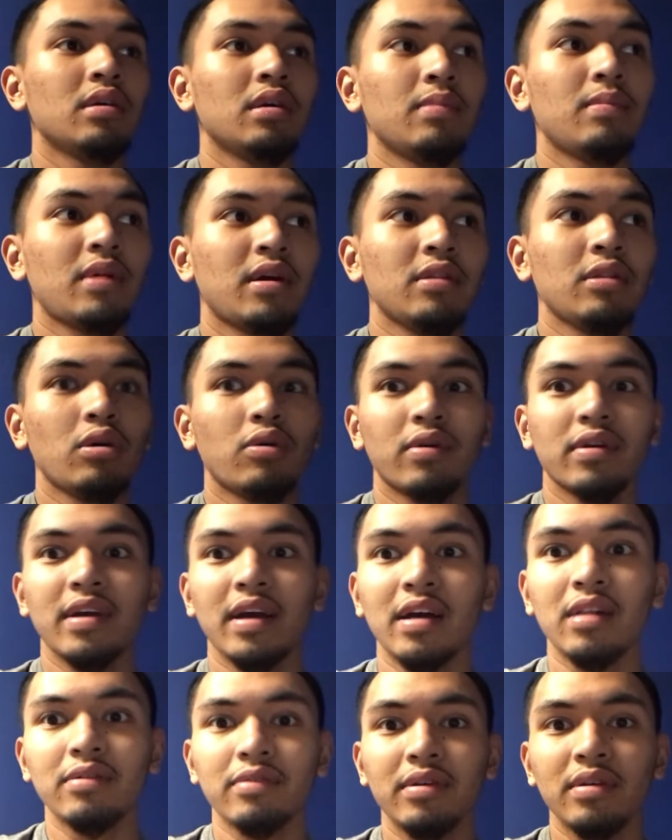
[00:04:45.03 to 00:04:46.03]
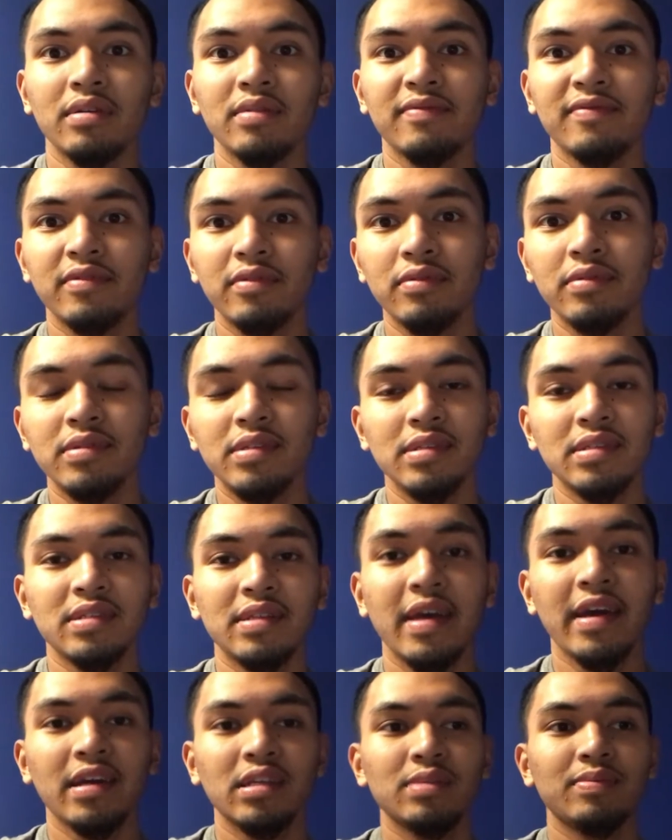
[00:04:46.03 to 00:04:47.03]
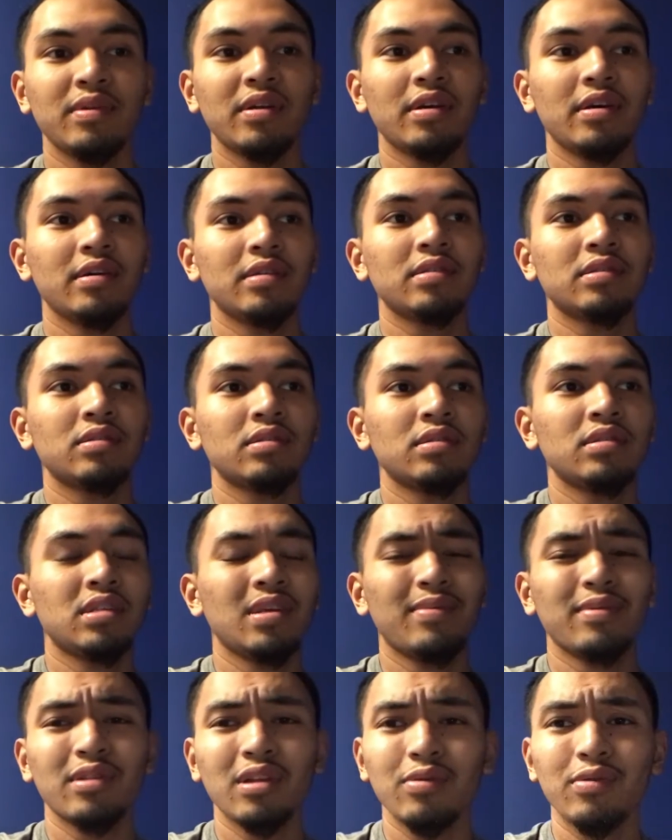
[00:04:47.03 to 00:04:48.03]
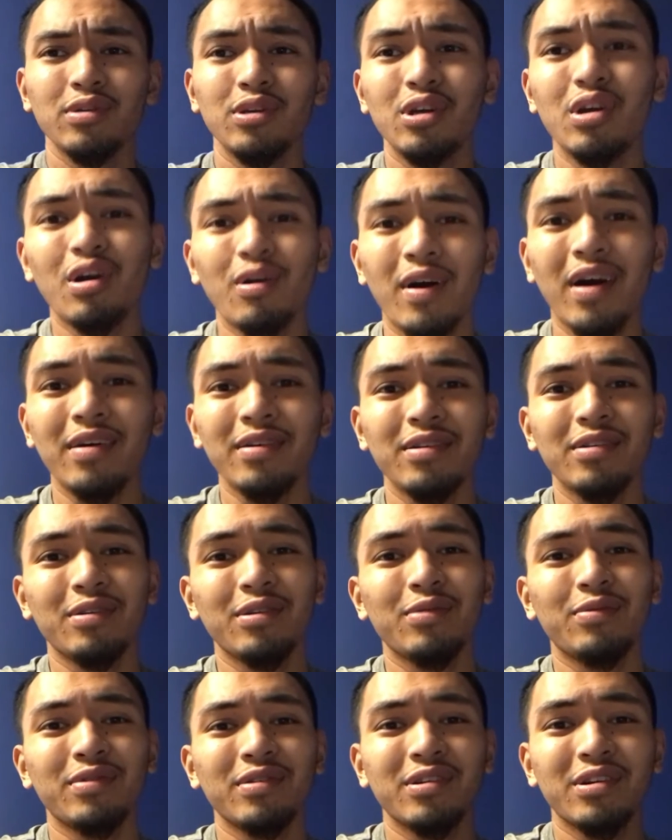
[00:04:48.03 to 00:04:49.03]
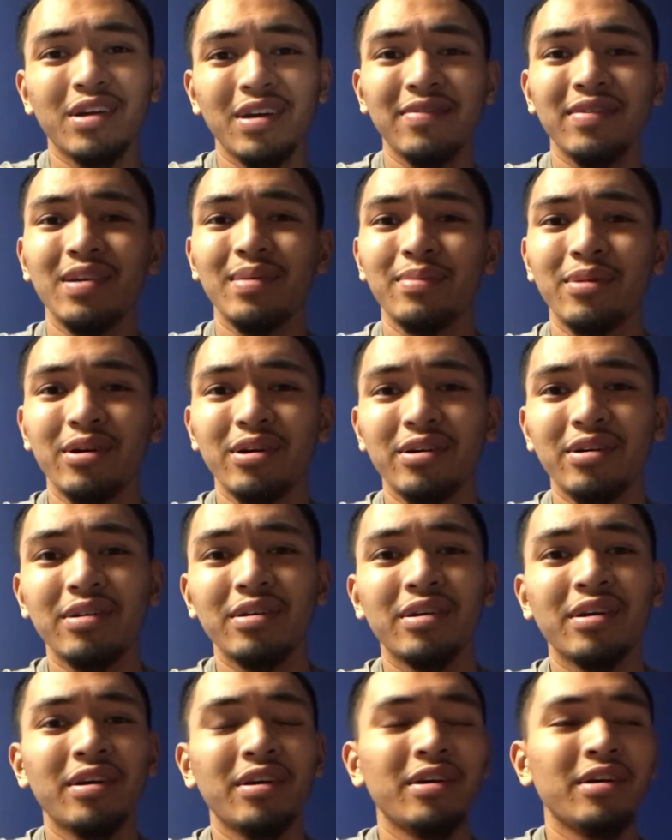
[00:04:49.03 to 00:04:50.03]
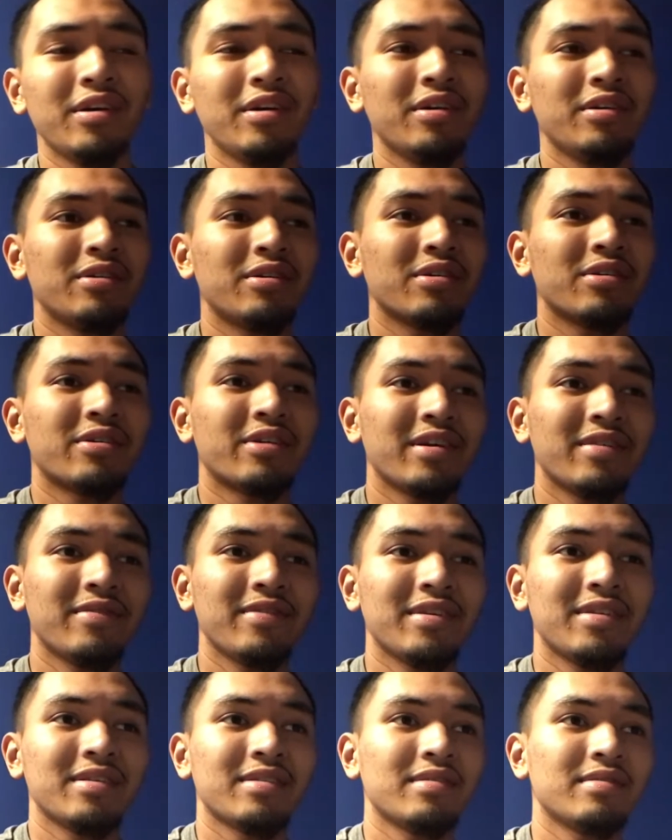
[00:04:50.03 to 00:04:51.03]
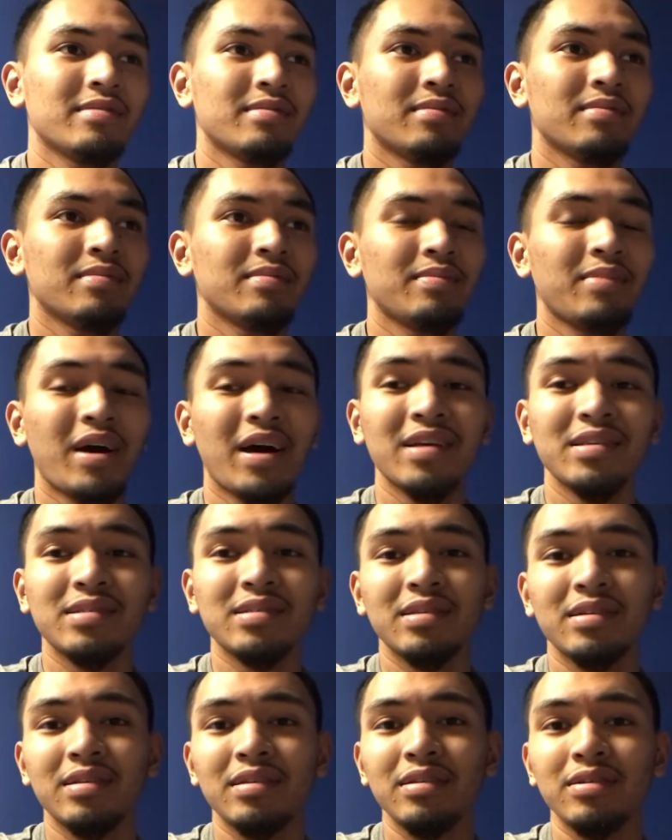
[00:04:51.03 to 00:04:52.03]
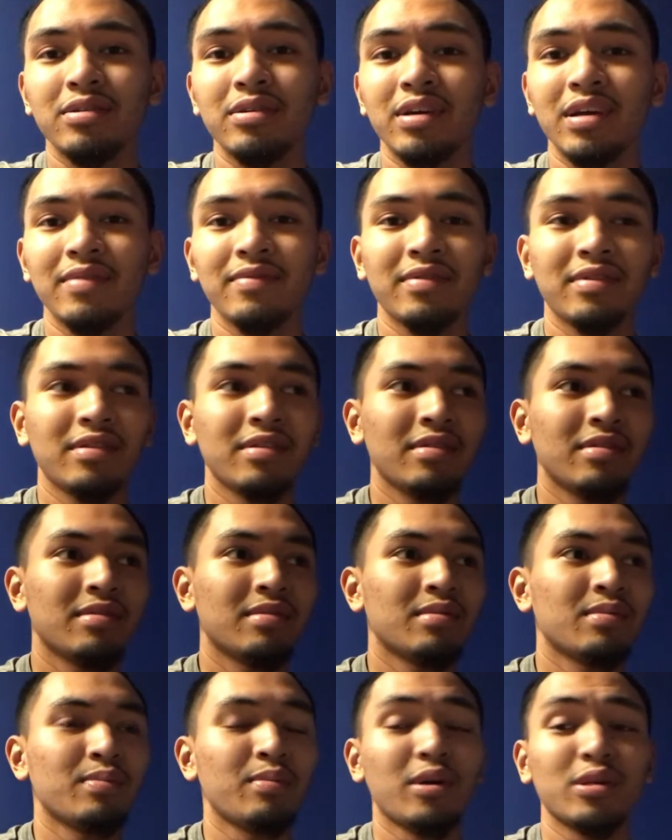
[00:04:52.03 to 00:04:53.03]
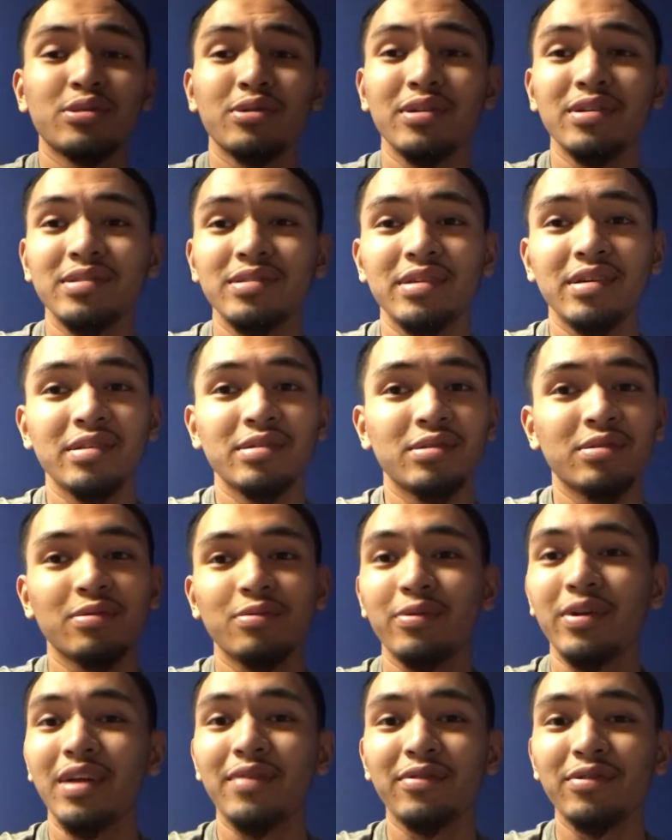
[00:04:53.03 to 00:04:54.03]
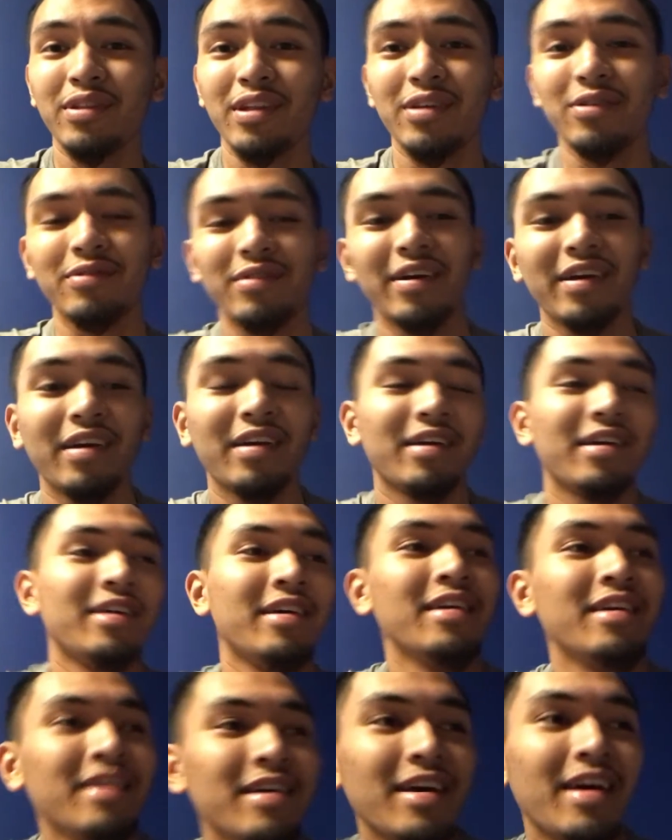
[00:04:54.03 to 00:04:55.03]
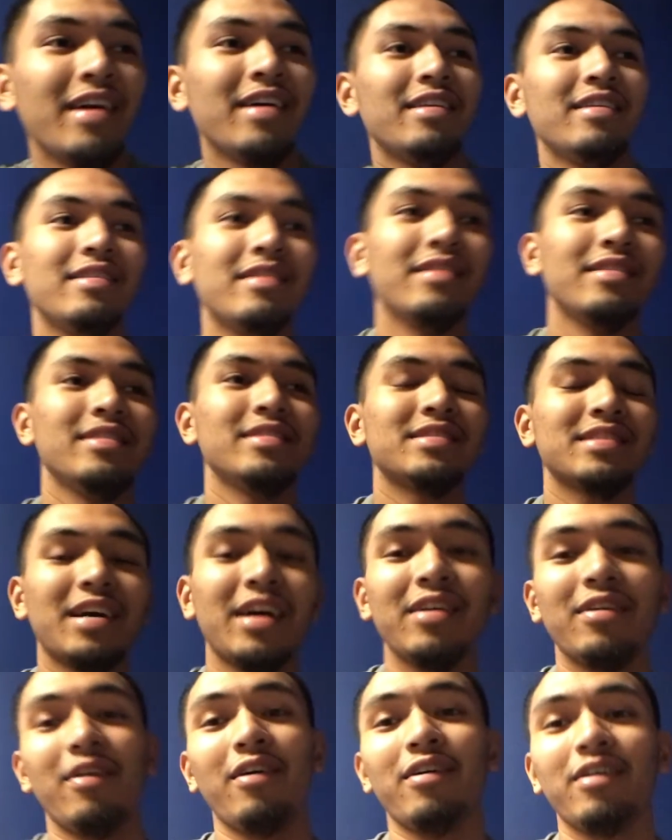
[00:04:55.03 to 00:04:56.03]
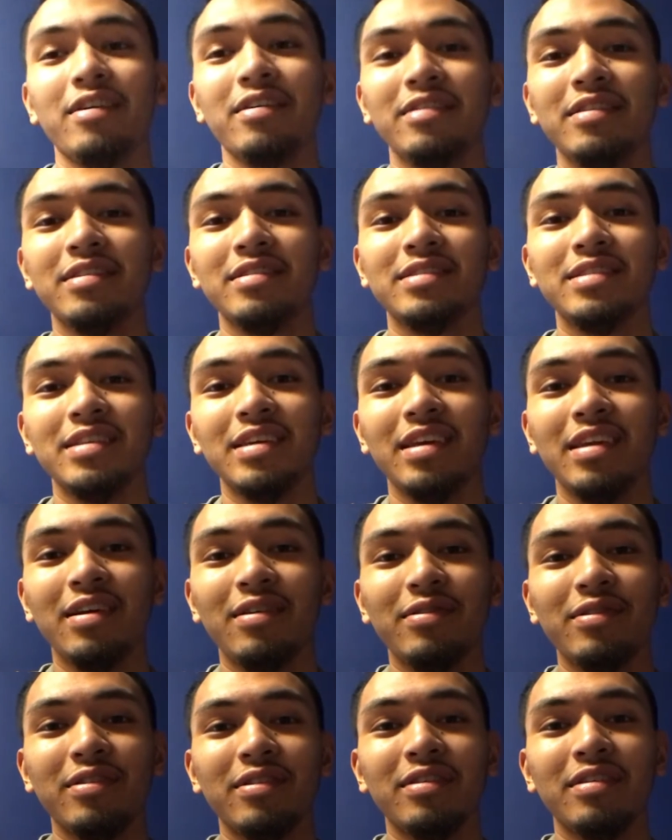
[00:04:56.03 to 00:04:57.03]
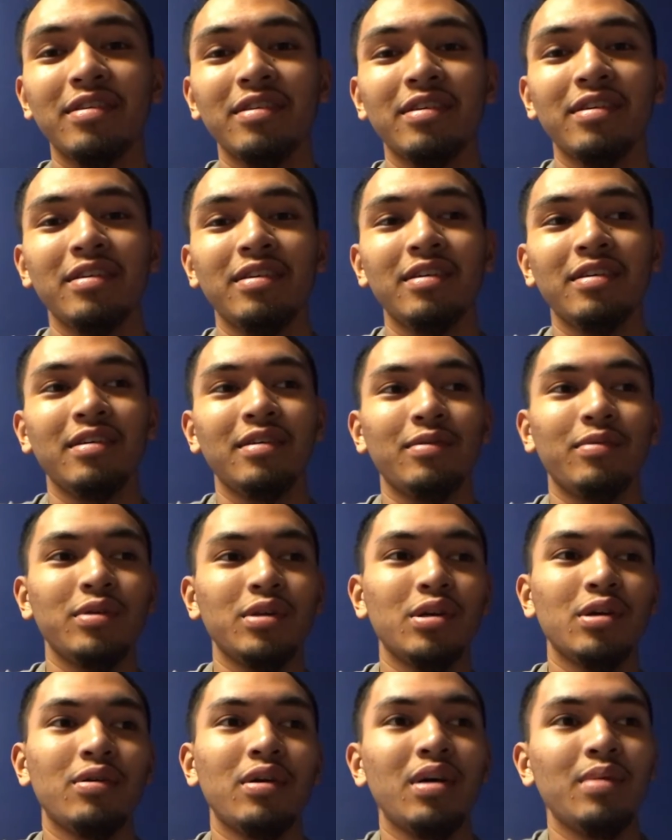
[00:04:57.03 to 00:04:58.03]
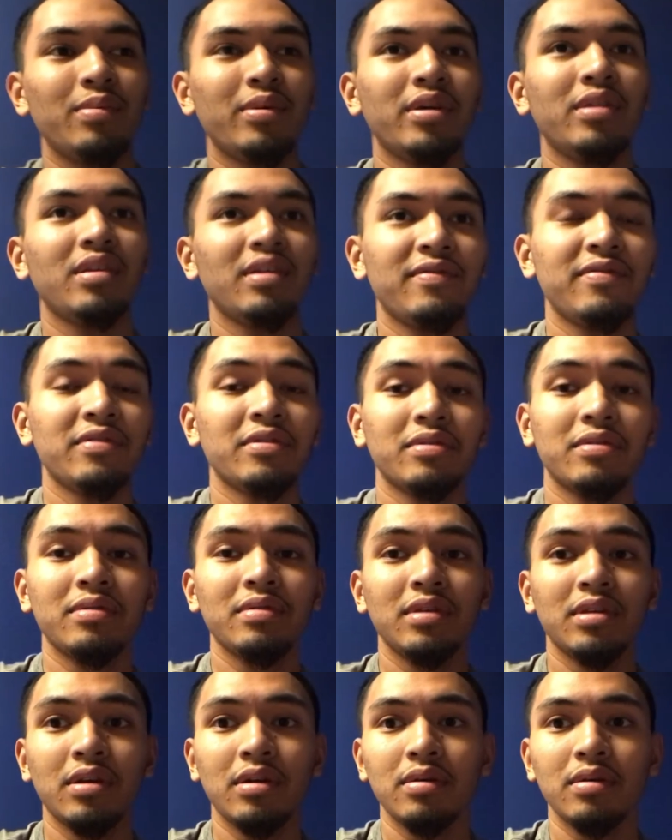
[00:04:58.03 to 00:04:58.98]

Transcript: and my lower calorie foods and snacks, because typically when you go out, you're craving a burger, you're craving pasta, you're craving mozzarella sticks or whatever that you like, and it's kind of hard to eat healthy when you go out. But if you're